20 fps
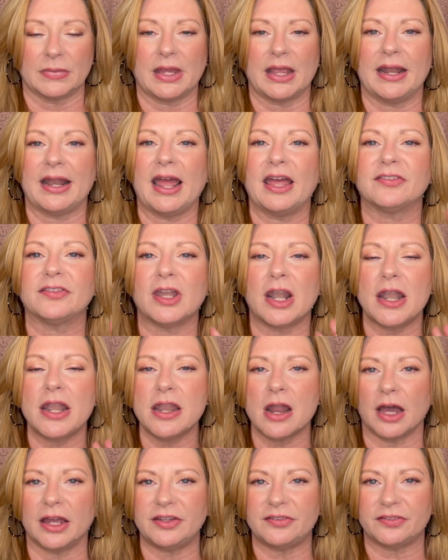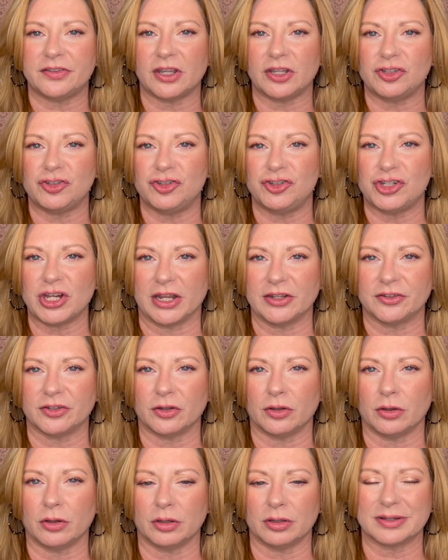It has a nice,
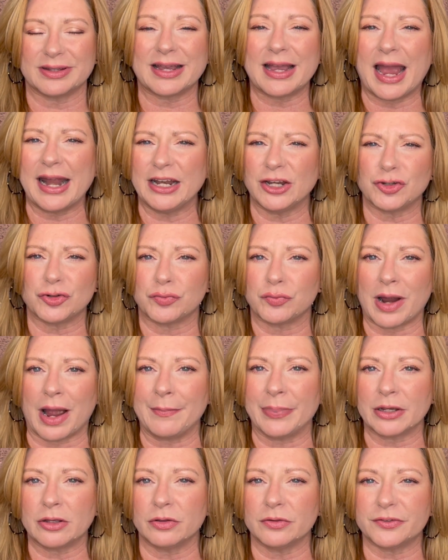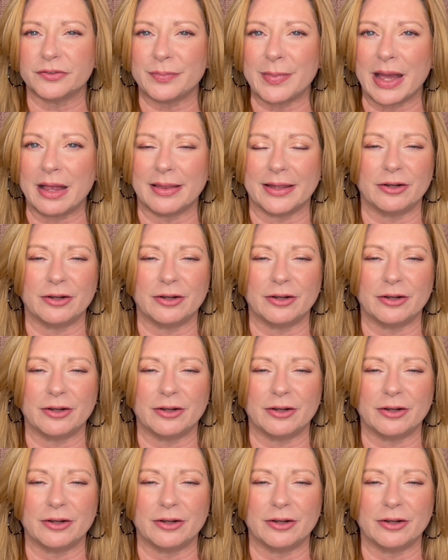gentle, kind of tropical smell. I